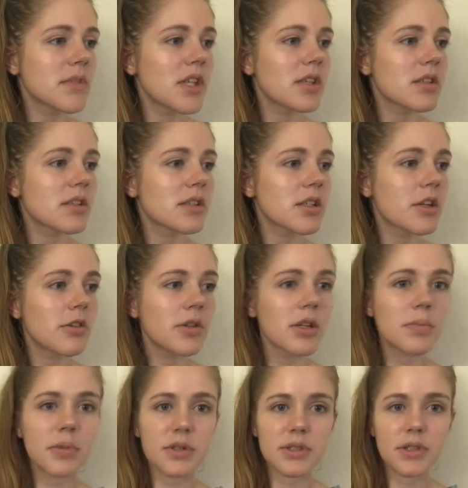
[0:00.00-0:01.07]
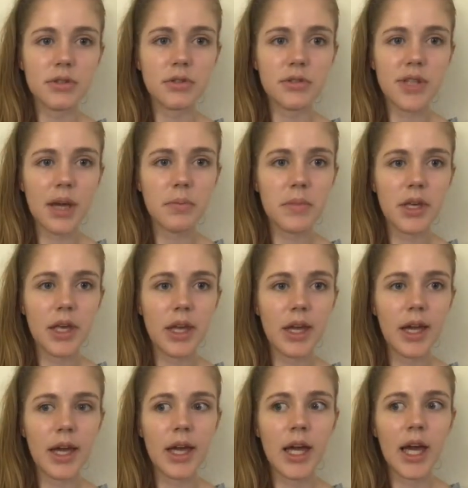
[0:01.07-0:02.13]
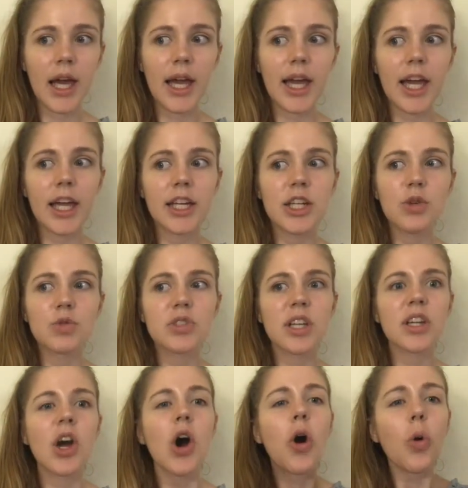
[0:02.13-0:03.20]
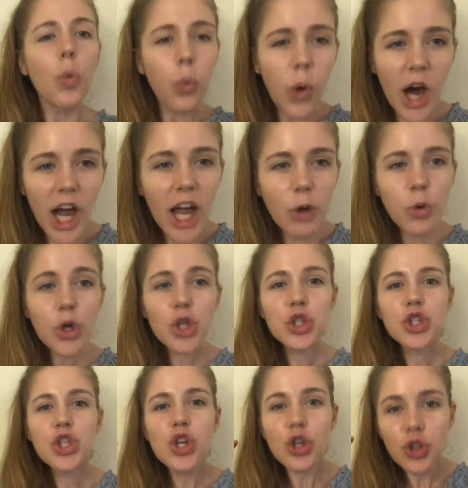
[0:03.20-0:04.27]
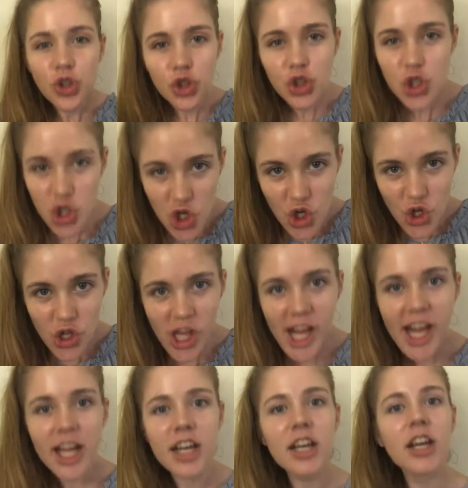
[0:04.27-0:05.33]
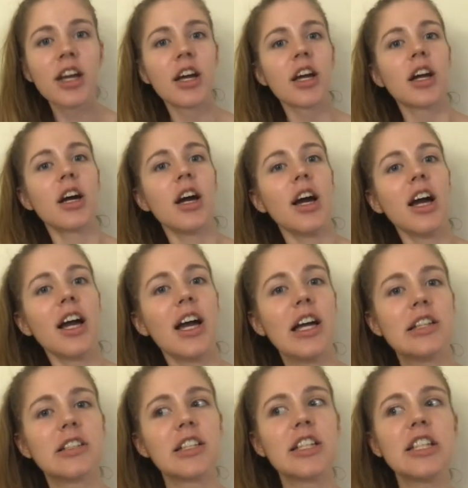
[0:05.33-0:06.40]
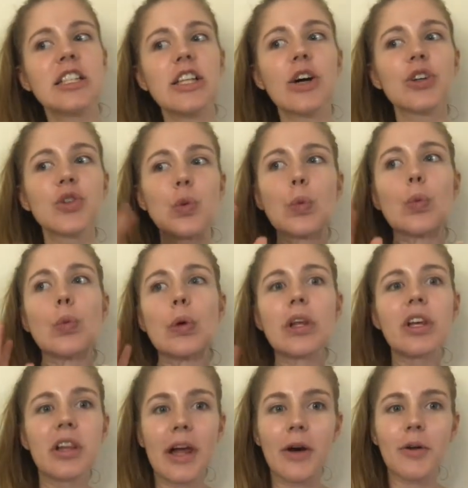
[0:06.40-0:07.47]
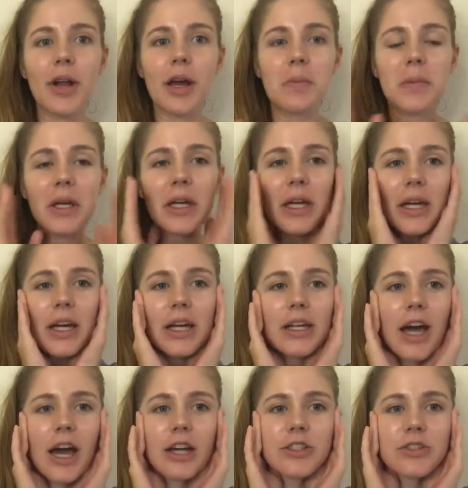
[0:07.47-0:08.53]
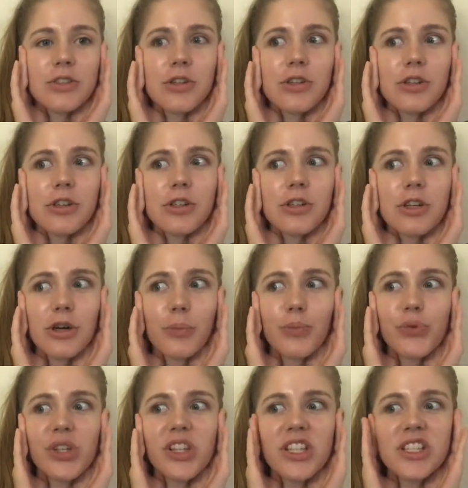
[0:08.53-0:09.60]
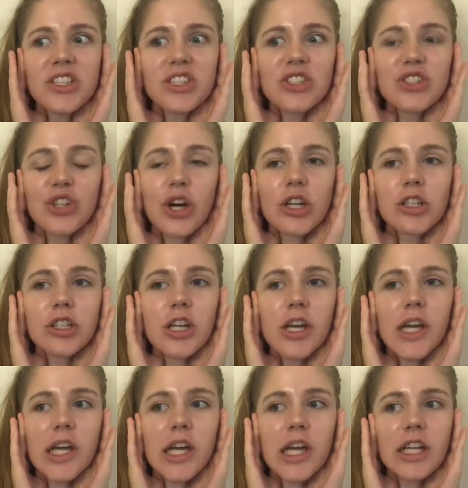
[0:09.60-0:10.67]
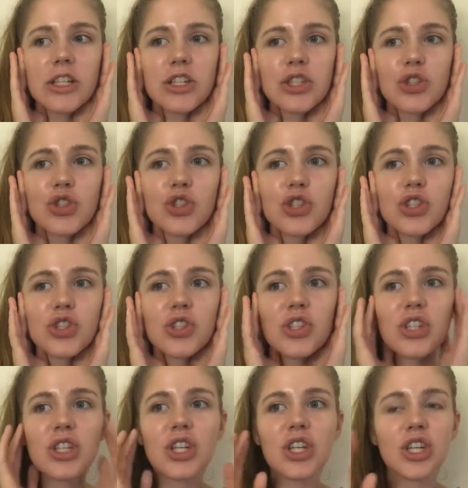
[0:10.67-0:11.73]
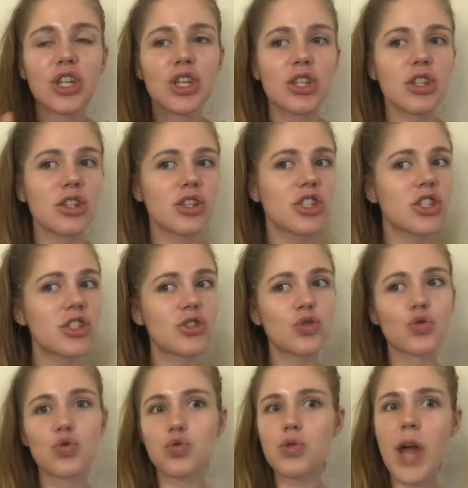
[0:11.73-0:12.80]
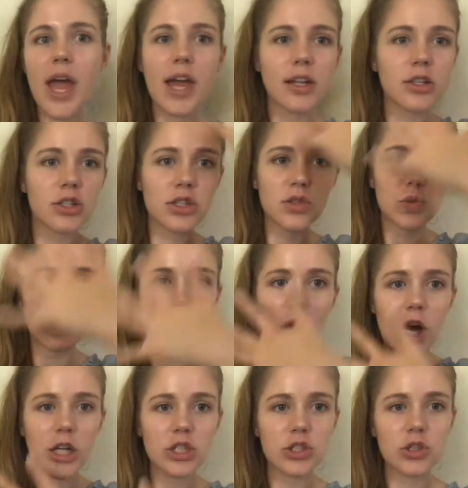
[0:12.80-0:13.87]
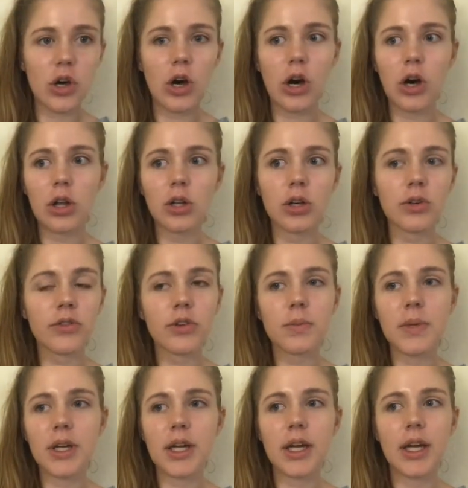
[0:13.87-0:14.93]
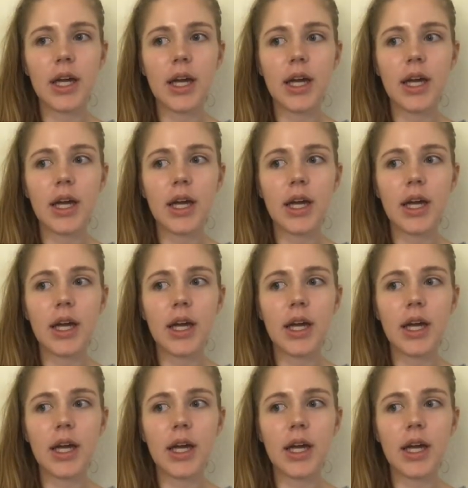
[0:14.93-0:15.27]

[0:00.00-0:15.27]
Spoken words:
the security person looked at me, and he was like, "Why would you do that?" And he yelled really loud at me, and I stood there completely stunned, and just this dread just washed all over me,